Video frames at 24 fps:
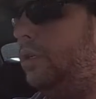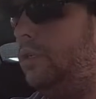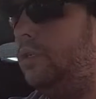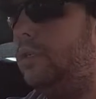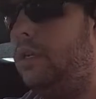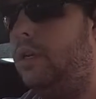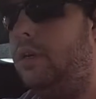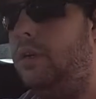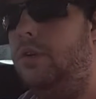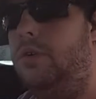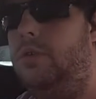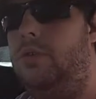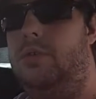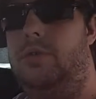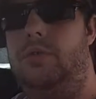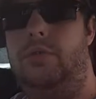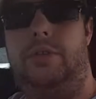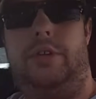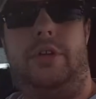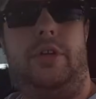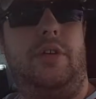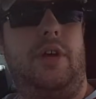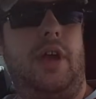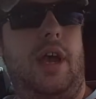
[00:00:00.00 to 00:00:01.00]

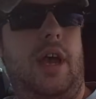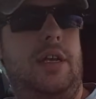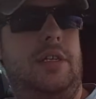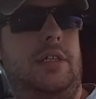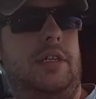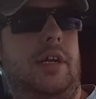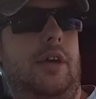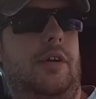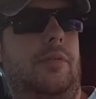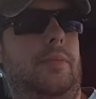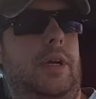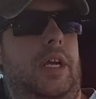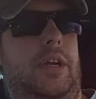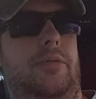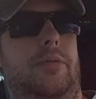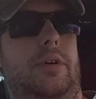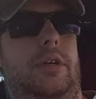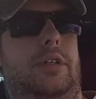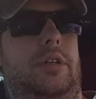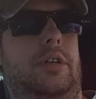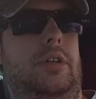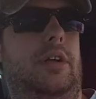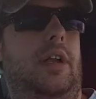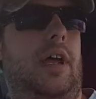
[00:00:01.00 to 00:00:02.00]
So you guys tell me
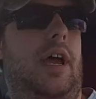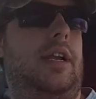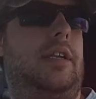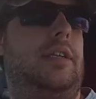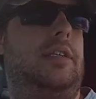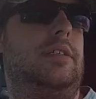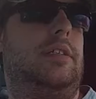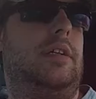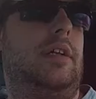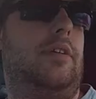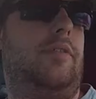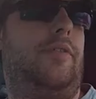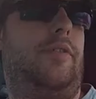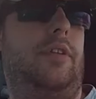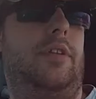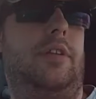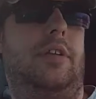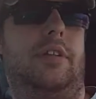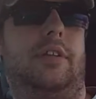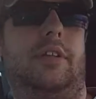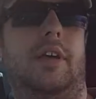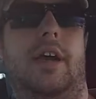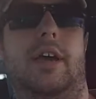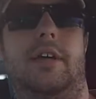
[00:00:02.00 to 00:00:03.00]
what you'd like to see for
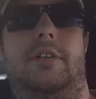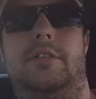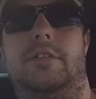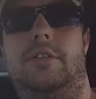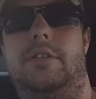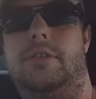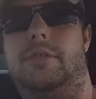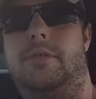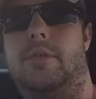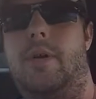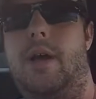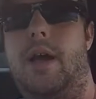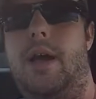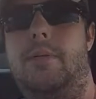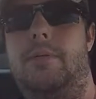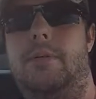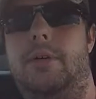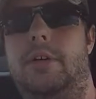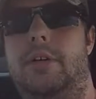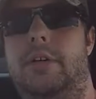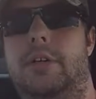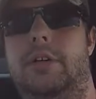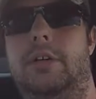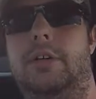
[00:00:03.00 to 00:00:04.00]
the 1,000
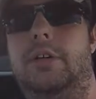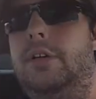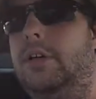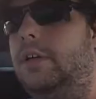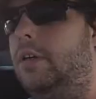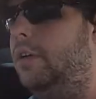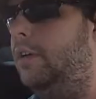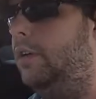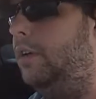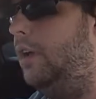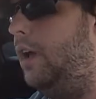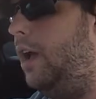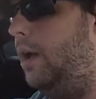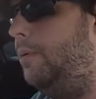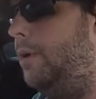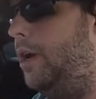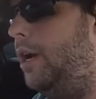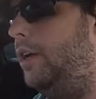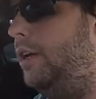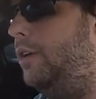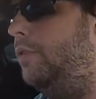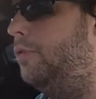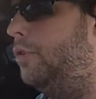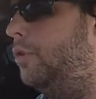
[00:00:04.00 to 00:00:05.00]
subscriber deal. I'm
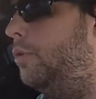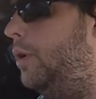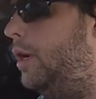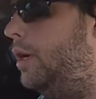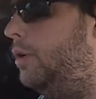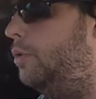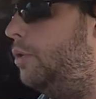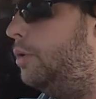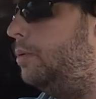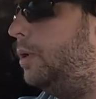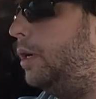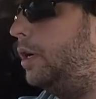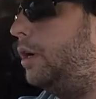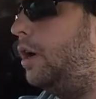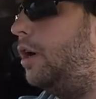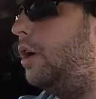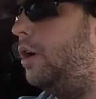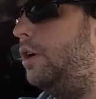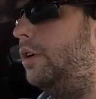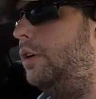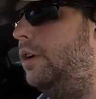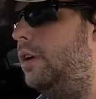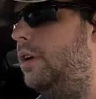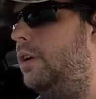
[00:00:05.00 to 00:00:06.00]
not giving away one of my
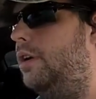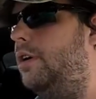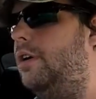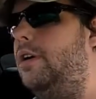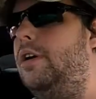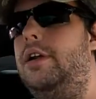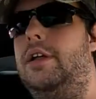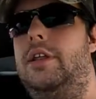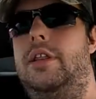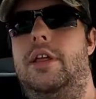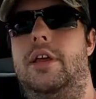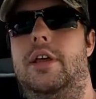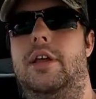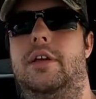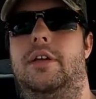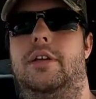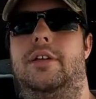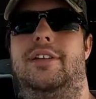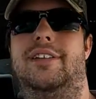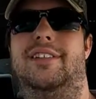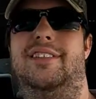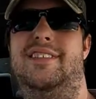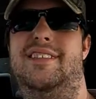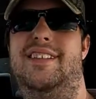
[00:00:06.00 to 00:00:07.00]
cars yet or
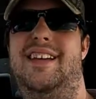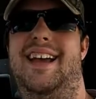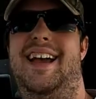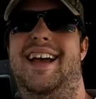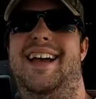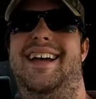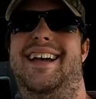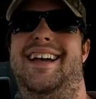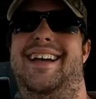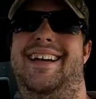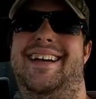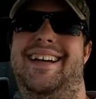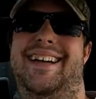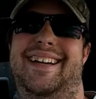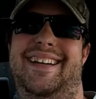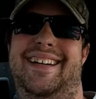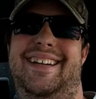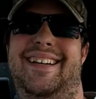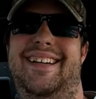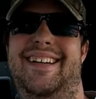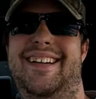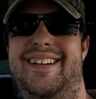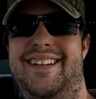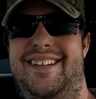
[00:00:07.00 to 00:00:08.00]

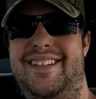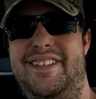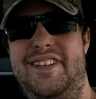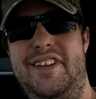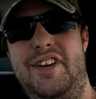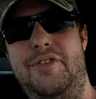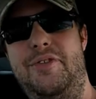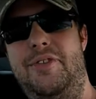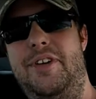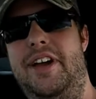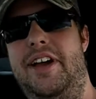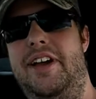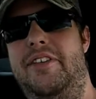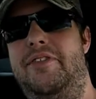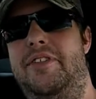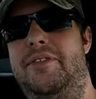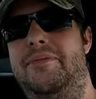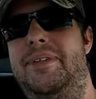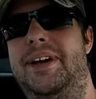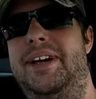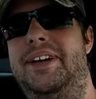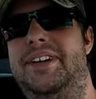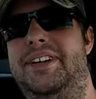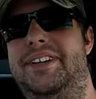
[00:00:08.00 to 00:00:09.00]
anything. We
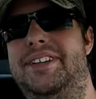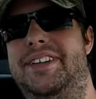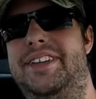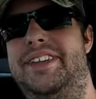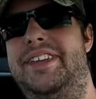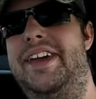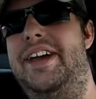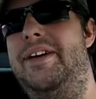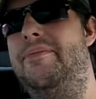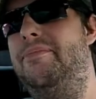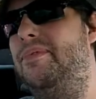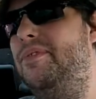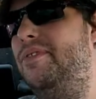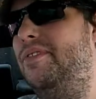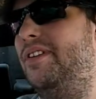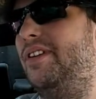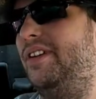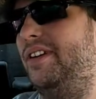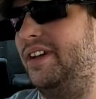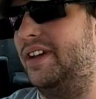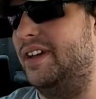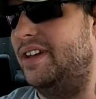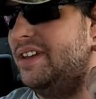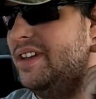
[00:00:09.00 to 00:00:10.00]
haven't made it to that
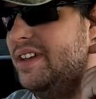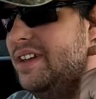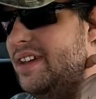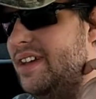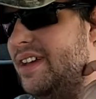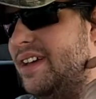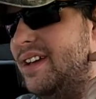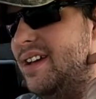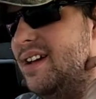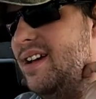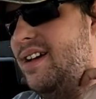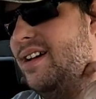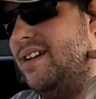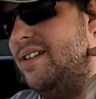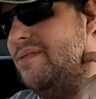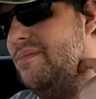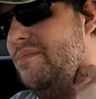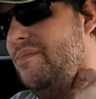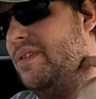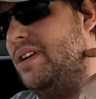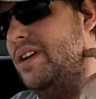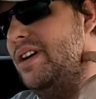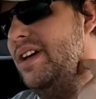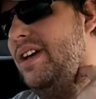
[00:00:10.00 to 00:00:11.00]
point yet,
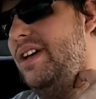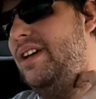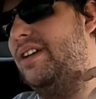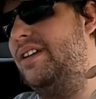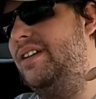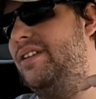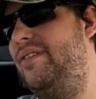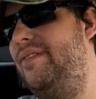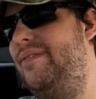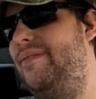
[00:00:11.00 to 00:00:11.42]
but